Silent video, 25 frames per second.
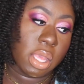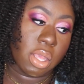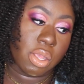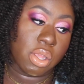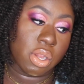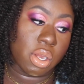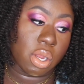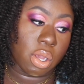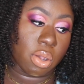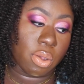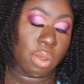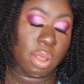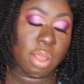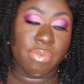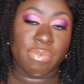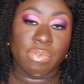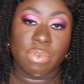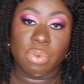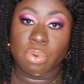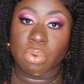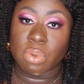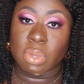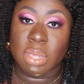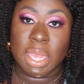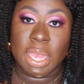You know, if
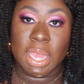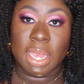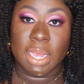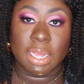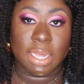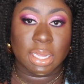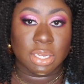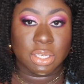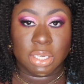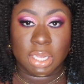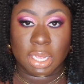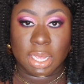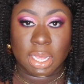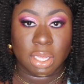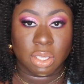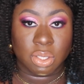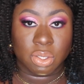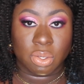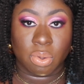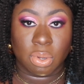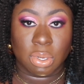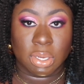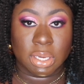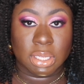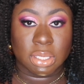you can't get your
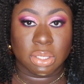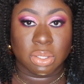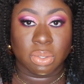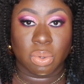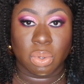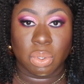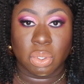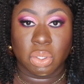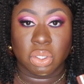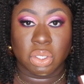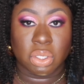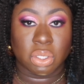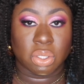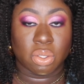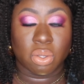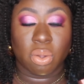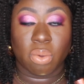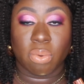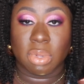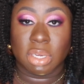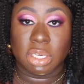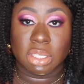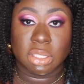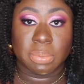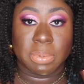hands on this, or you just
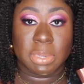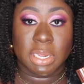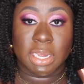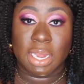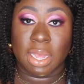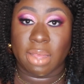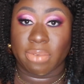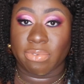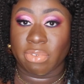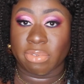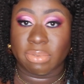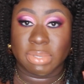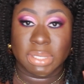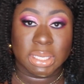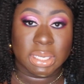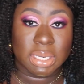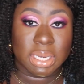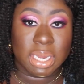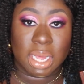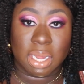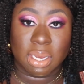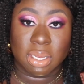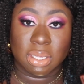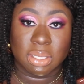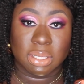don't want to spend that
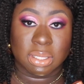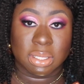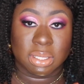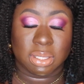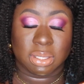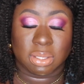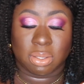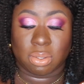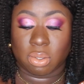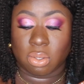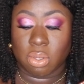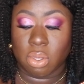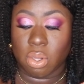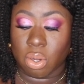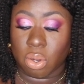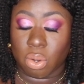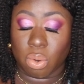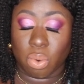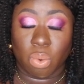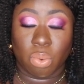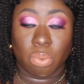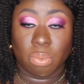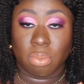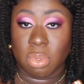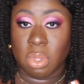$15, you
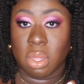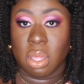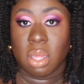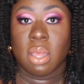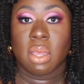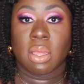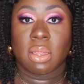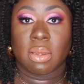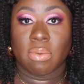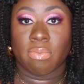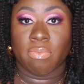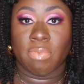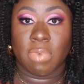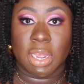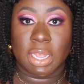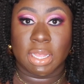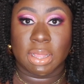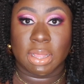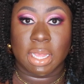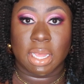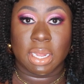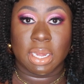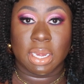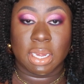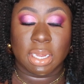know,
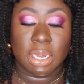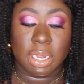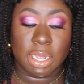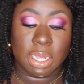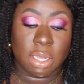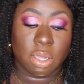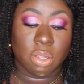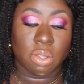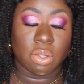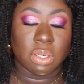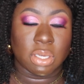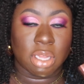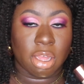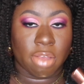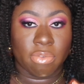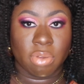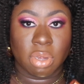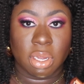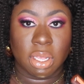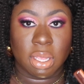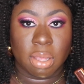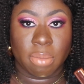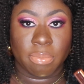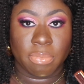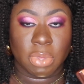right then and there, you
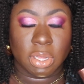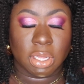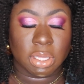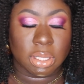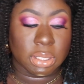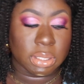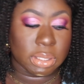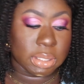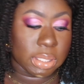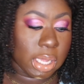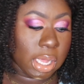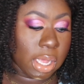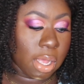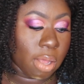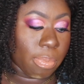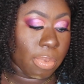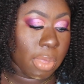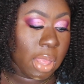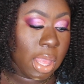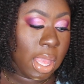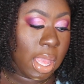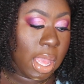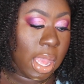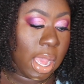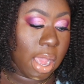definitely can pick this
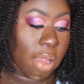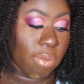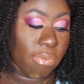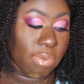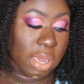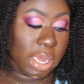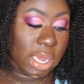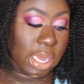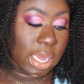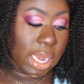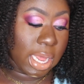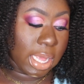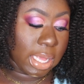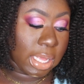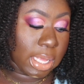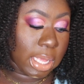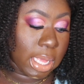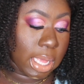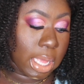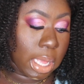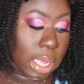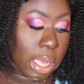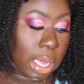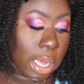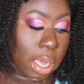up. I really like
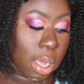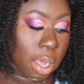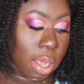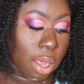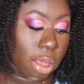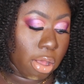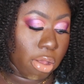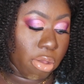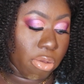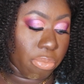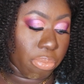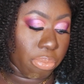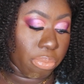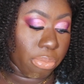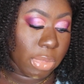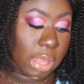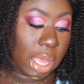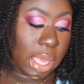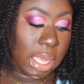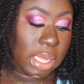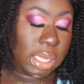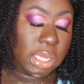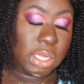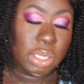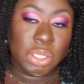it.
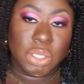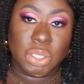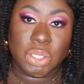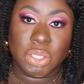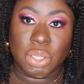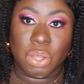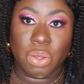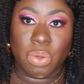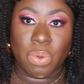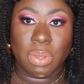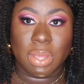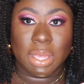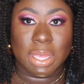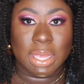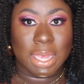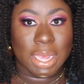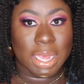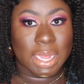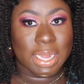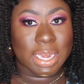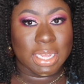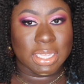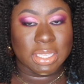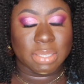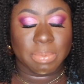So
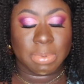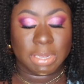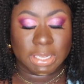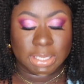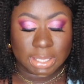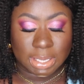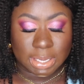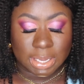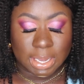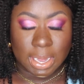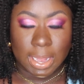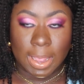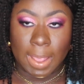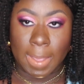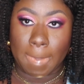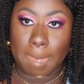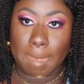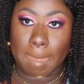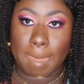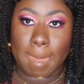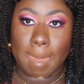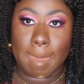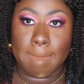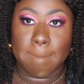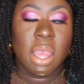yeah, that's basically
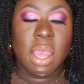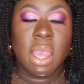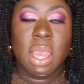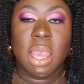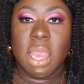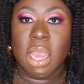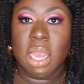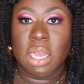it.